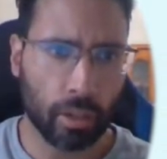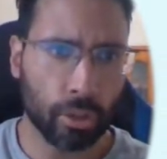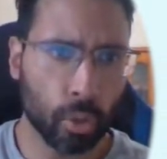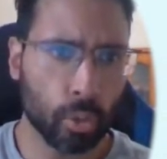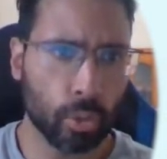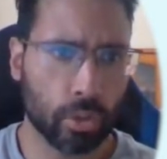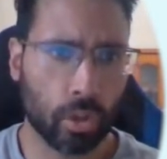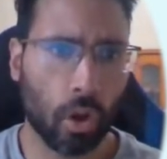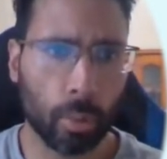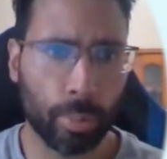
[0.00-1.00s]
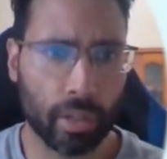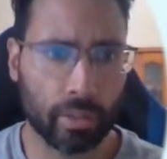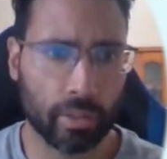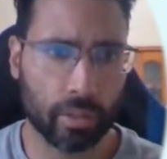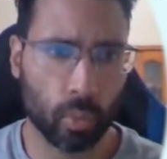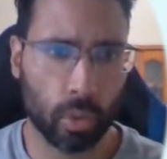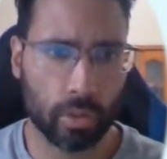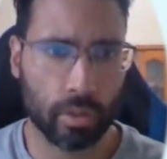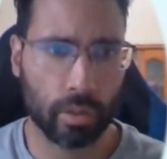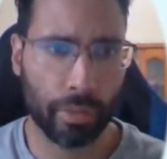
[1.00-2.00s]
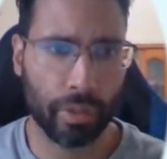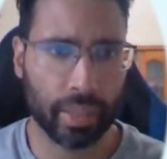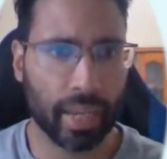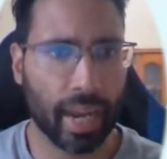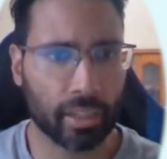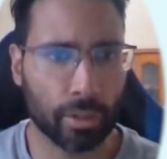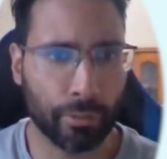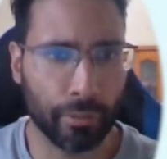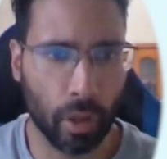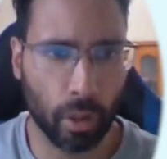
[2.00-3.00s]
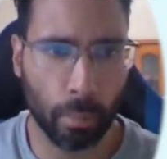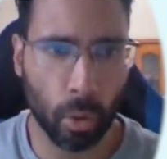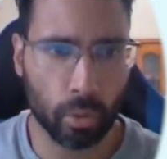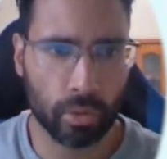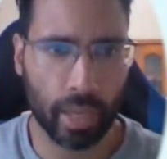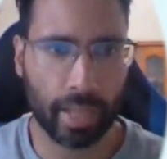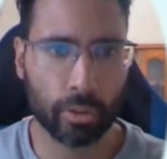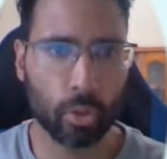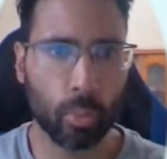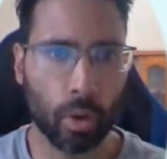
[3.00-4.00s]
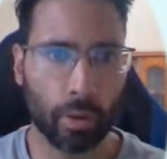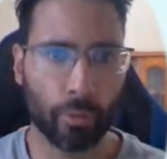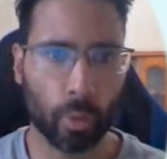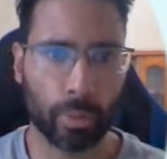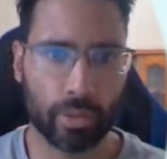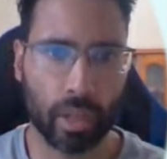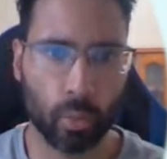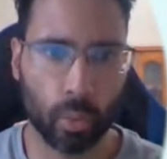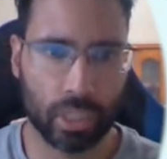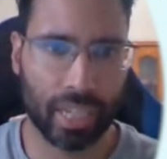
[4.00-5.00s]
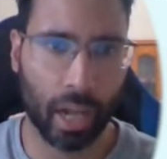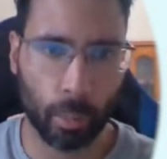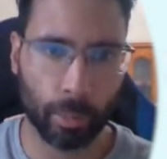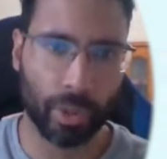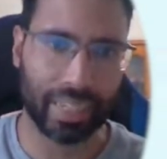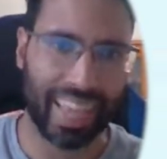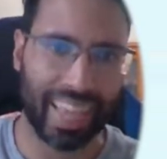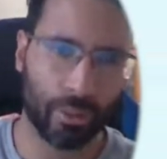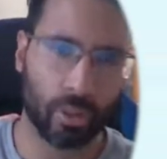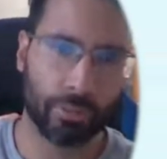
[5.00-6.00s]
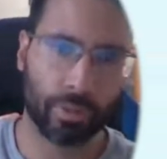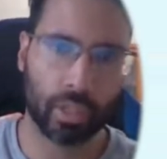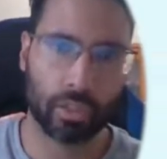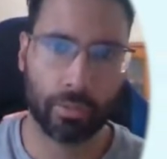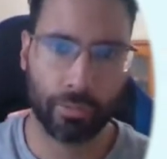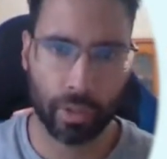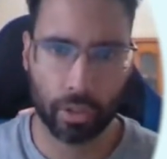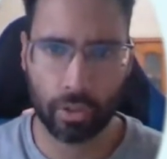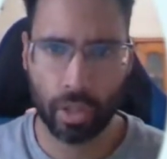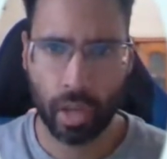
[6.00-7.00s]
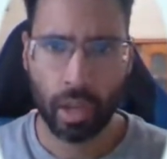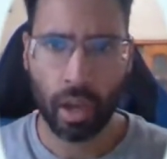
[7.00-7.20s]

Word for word: Uh, used car prices was the thing that actually fell the most at two point four percent, which helped bring down the inflation figures.